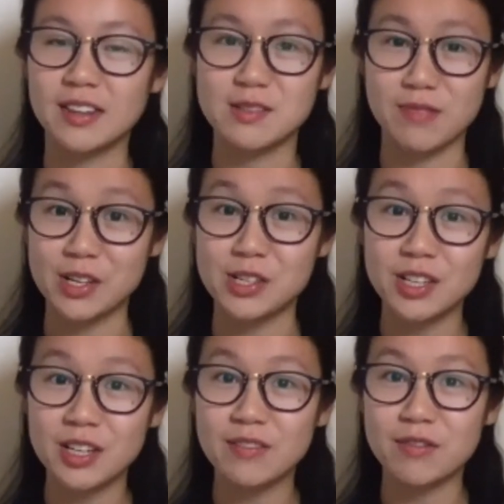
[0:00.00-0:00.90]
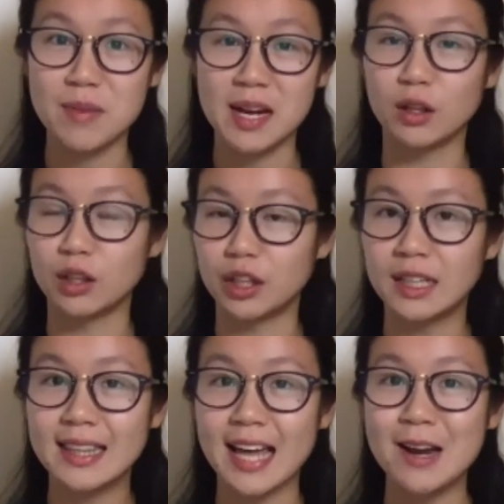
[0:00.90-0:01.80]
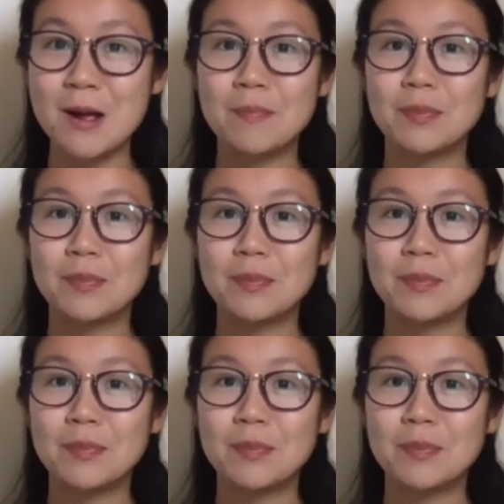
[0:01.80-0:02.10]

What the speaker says: this venture for me to learn that